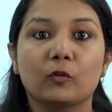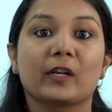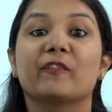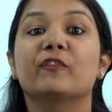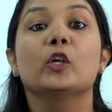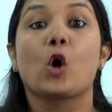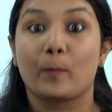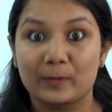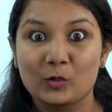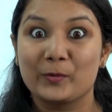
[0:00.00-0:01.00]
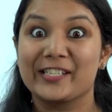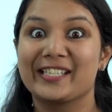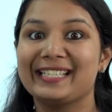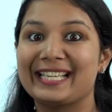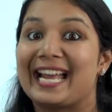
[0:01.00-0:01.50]
for every
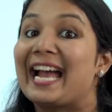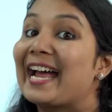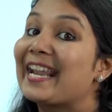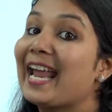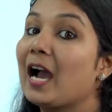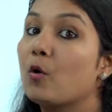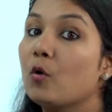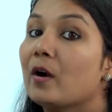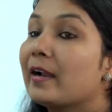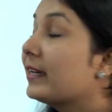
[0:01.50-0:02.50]
observation. Now